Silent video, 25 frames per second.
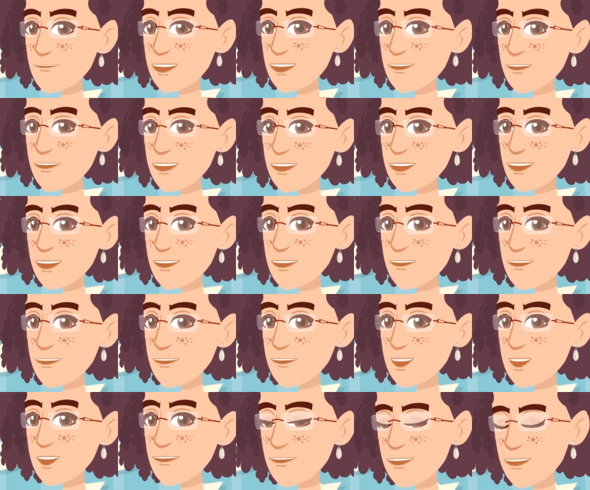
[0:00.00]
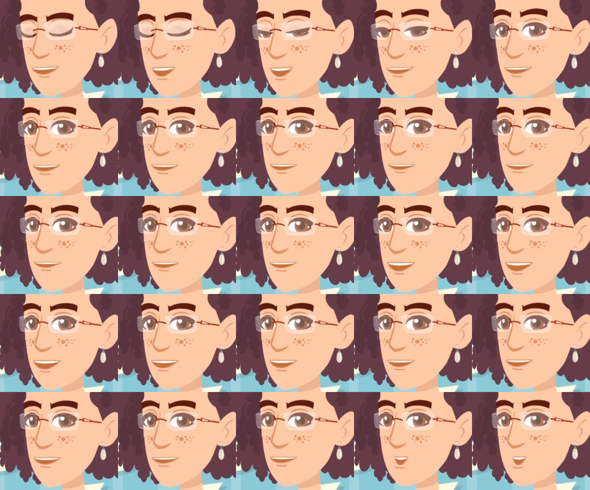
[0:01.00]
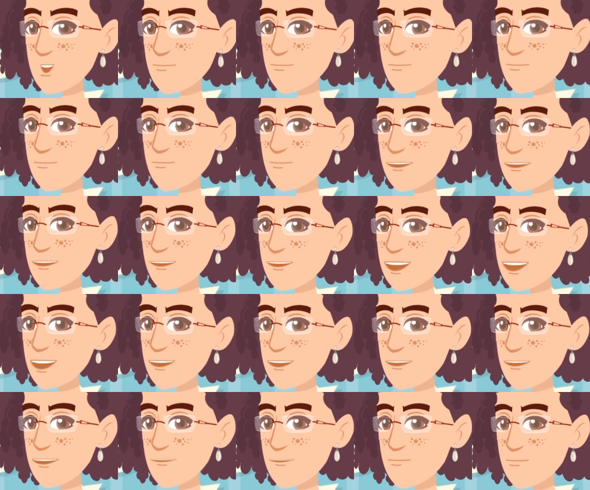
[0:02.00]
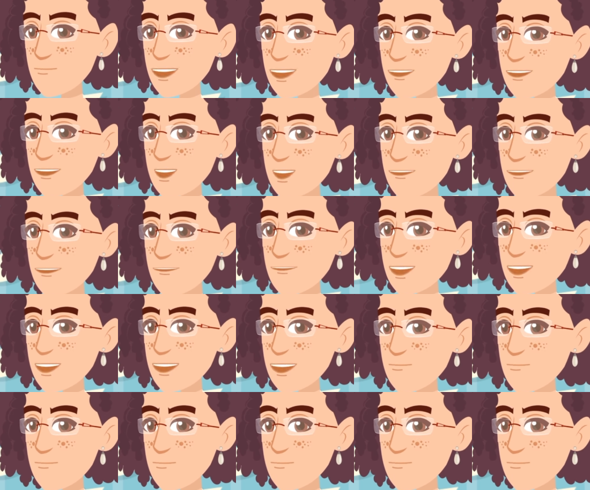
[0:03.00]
told you we could push the car without touching it